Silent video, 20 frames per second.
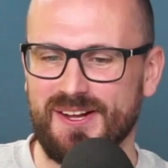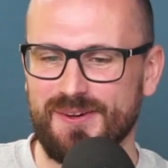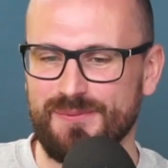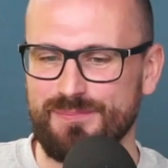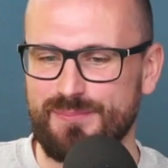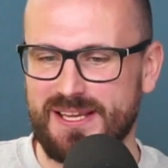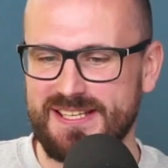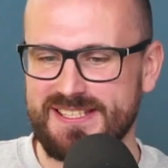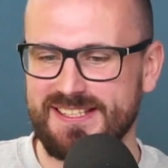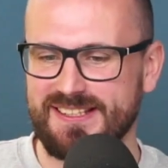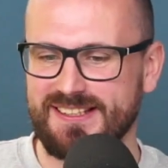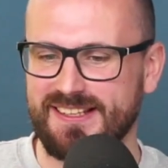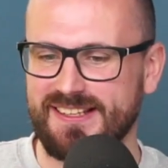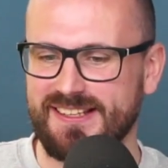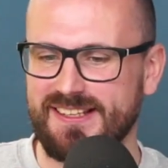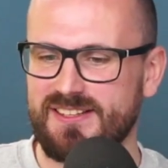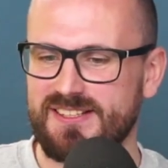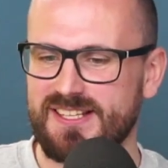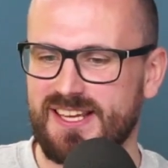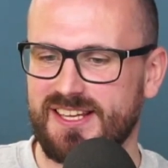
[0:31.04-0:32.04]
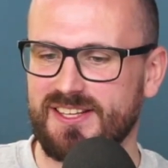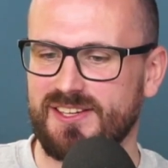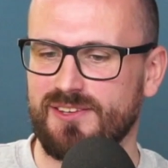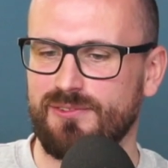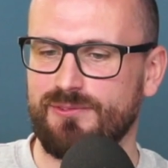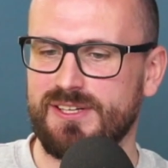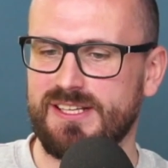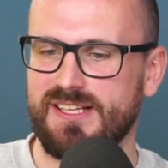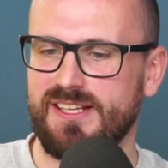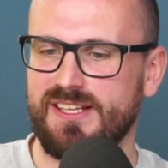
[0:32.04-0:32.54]
basically taken a
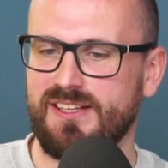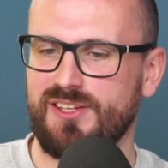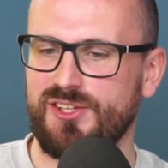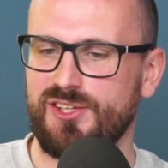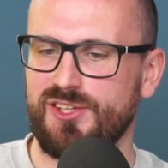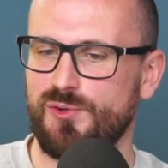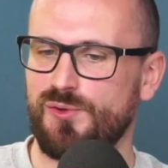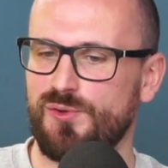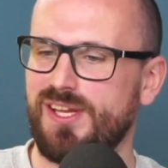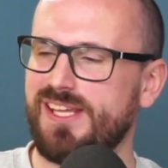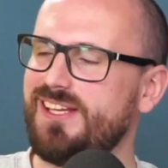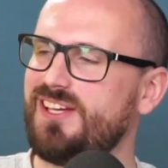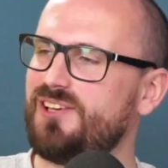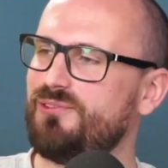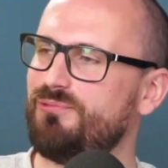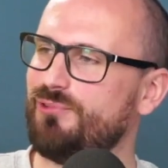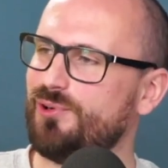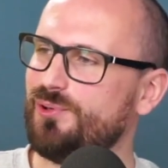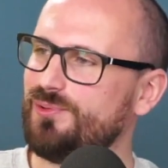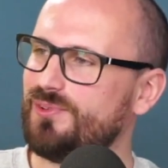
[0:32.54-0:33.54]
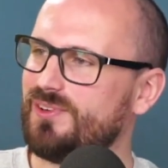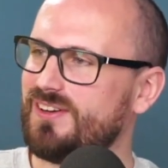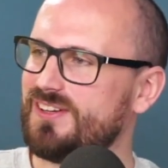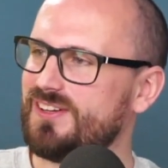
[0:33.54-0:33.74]
really unique route,